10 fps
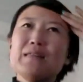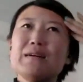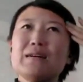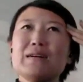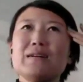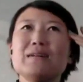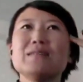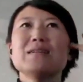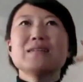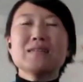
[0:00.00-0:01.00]

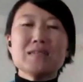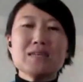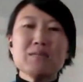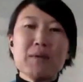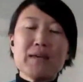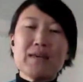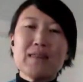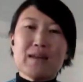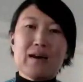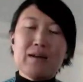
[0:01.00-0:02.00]
the decision making
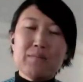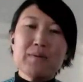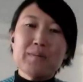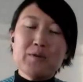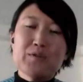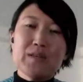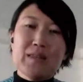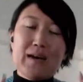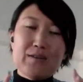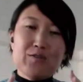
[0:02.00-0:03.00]
that I'm proposing
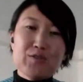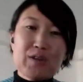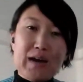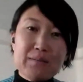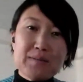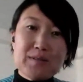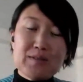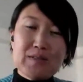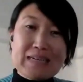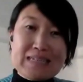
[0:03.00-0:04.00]
that you should
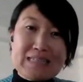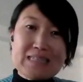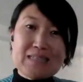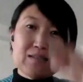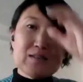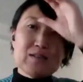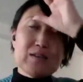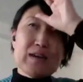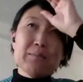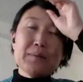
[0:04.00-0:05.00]
absolutely
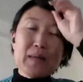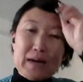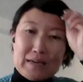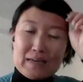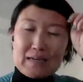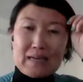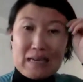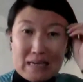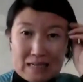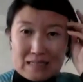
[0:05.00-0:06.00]
consider applying
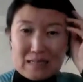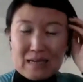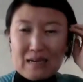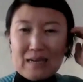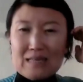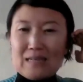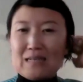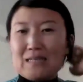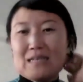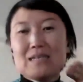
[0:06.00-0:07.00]
is the
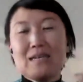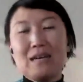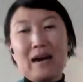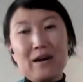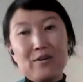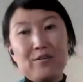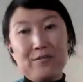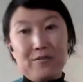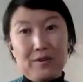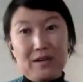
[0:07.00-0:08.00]
decision out of
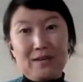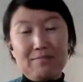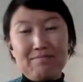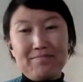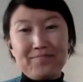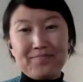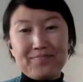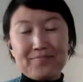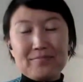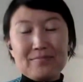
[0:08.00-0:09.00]
freedom.
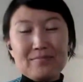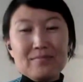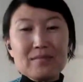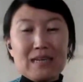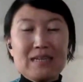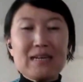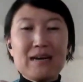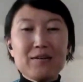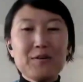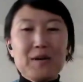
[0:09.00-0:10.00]

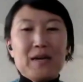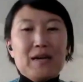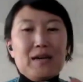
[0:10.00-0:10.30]
Now,